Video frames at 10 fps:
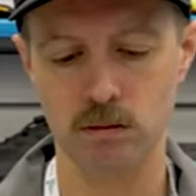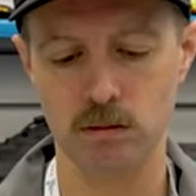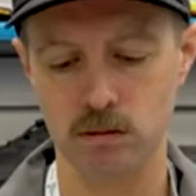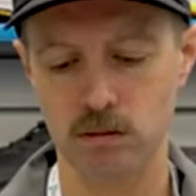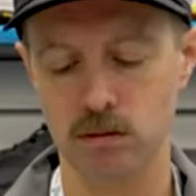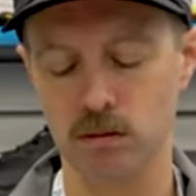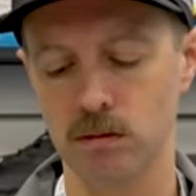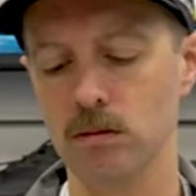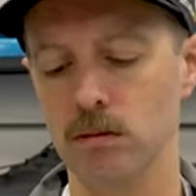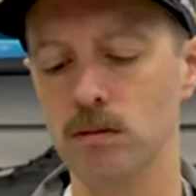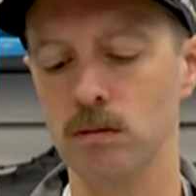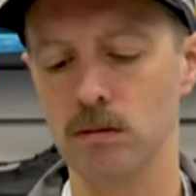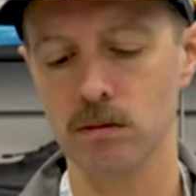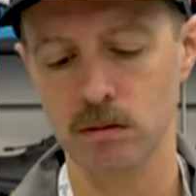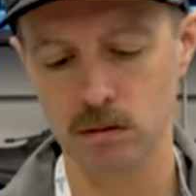
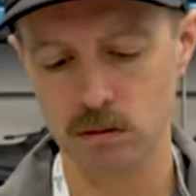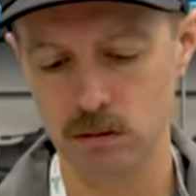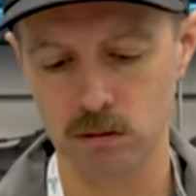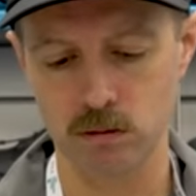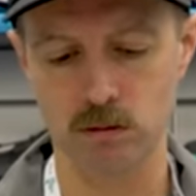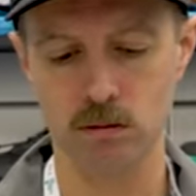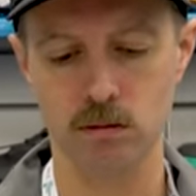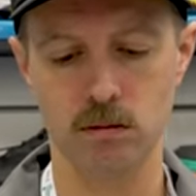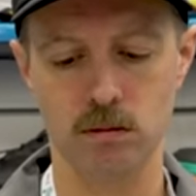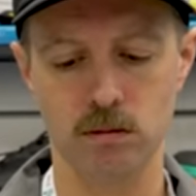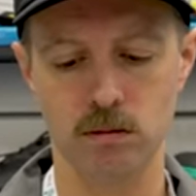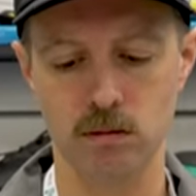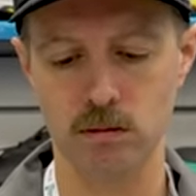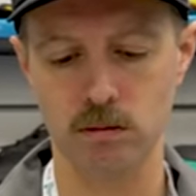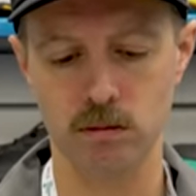
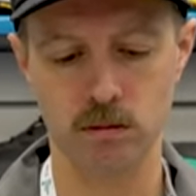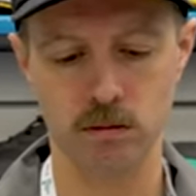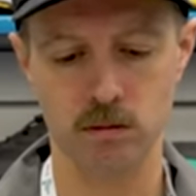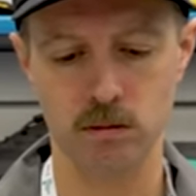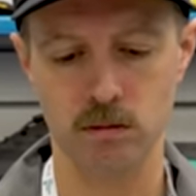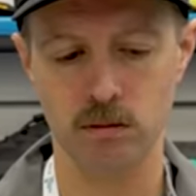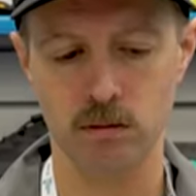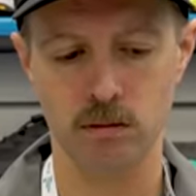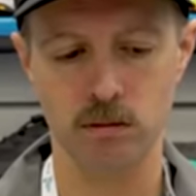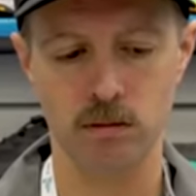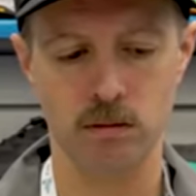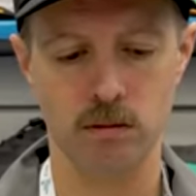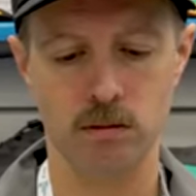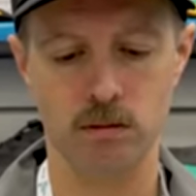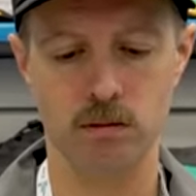
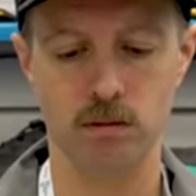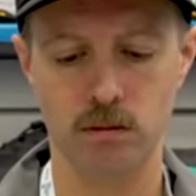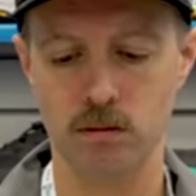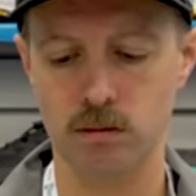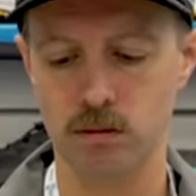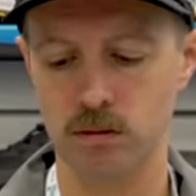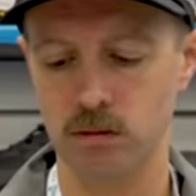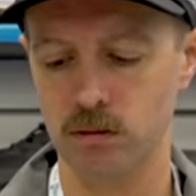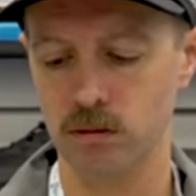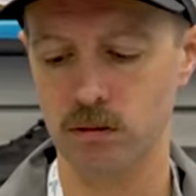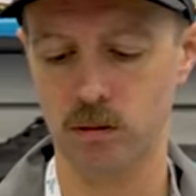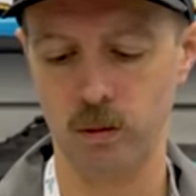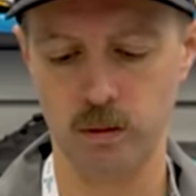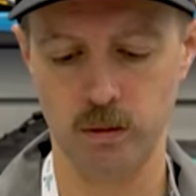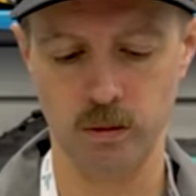
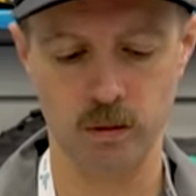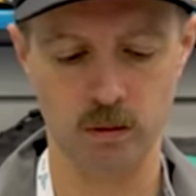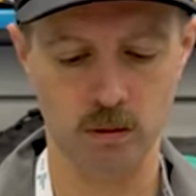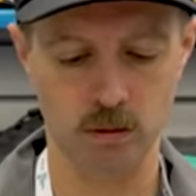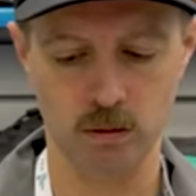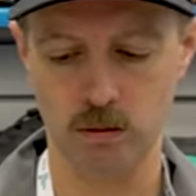(silent)